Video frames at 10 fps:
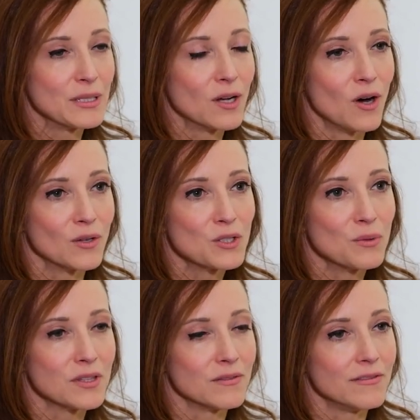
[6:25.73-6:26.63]
but also
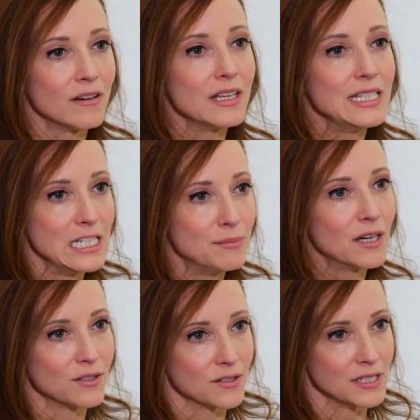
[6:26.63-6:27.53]
with a very deep
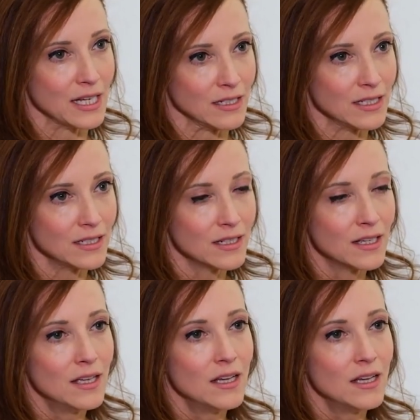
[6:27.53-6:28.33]
understanding